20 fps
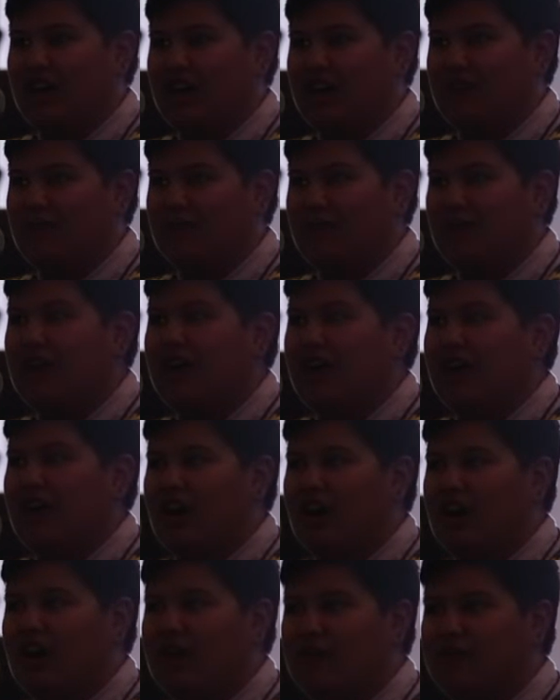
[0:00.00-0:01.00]
um,
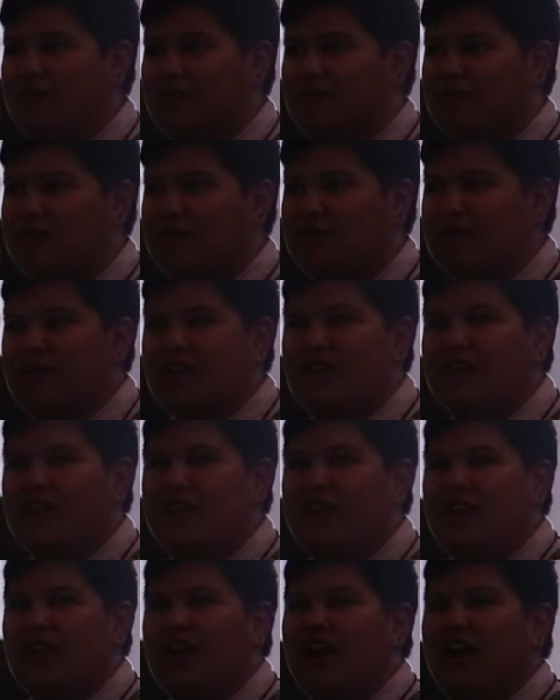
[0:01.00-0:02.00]
of,
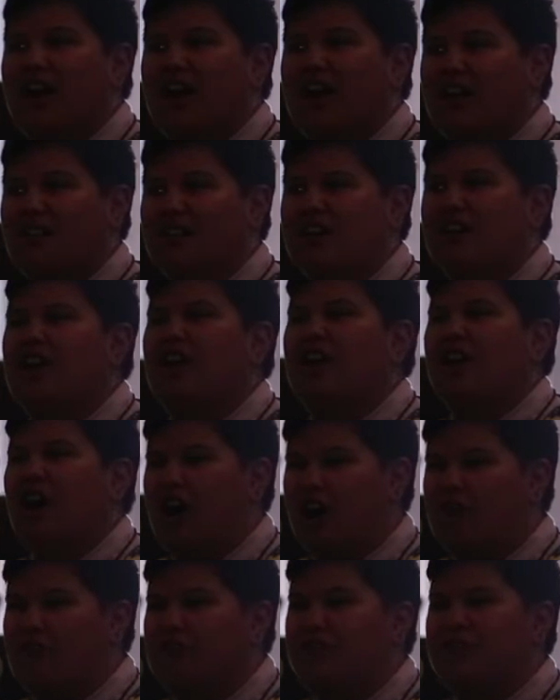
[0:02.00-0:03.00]

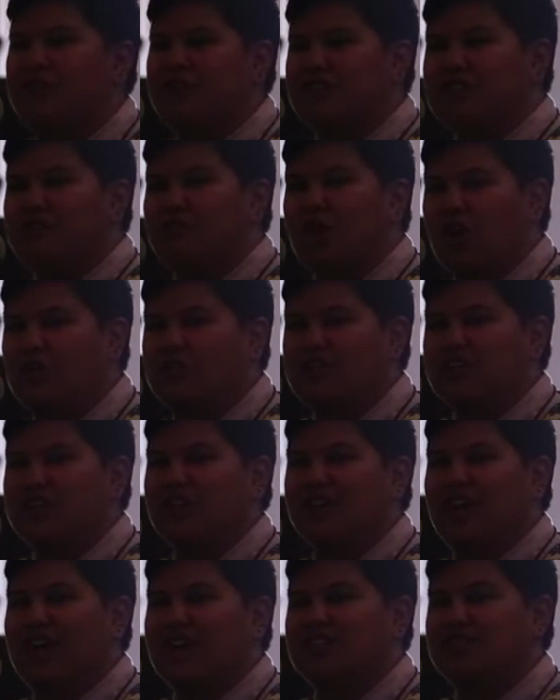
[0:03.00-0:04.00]
of this
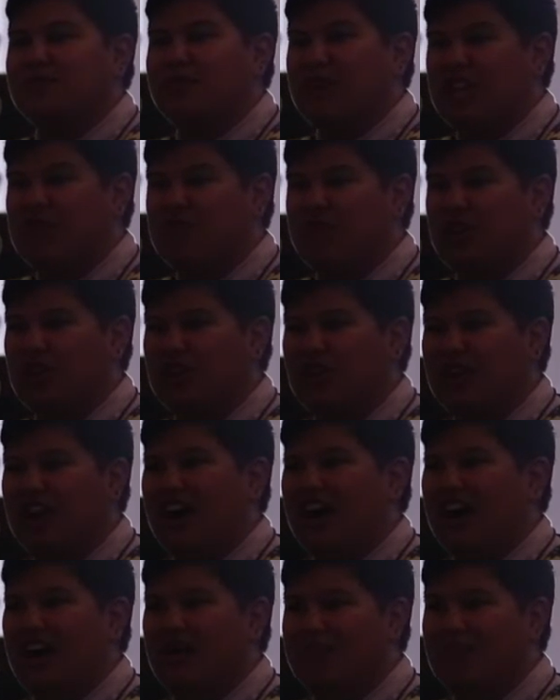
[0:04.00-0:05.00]
marginalized people.
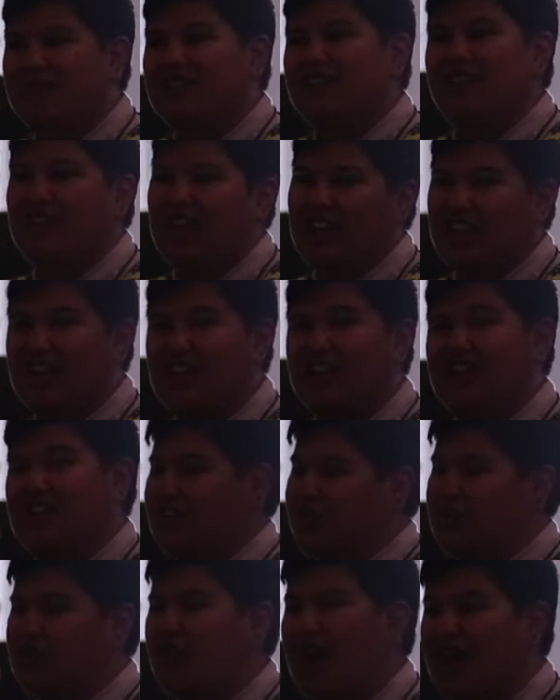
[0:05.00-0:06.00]
Um, like,
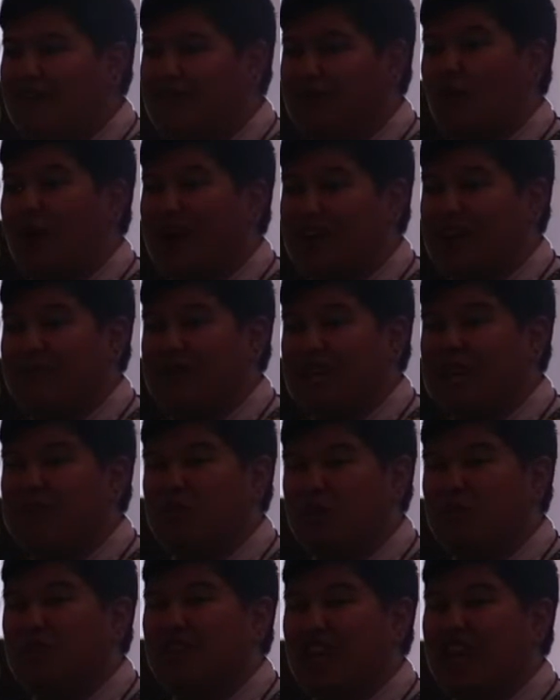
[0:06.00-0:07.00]
you'll have white
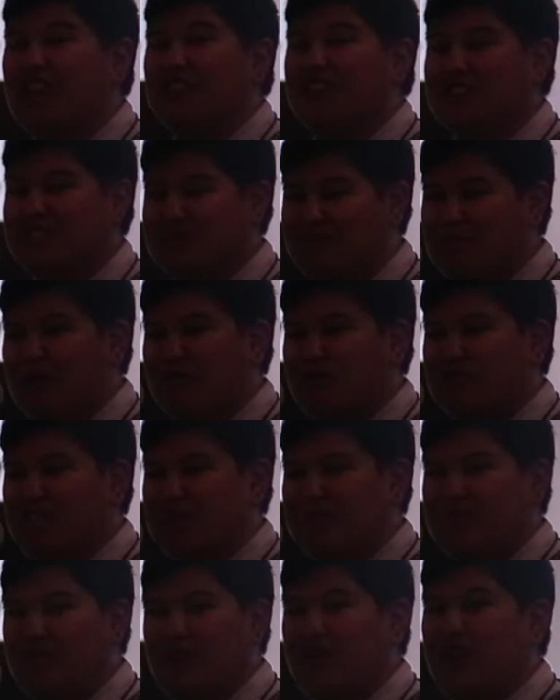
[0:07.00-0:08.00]
people playing this
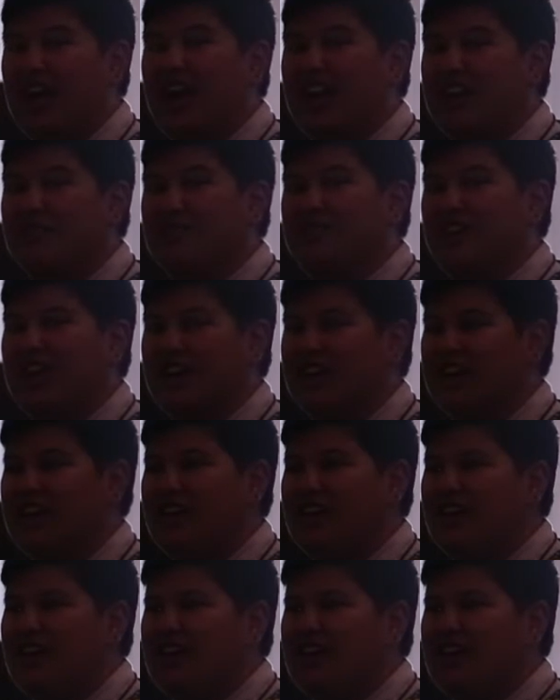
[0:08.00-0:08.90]
music, but they're kind of like,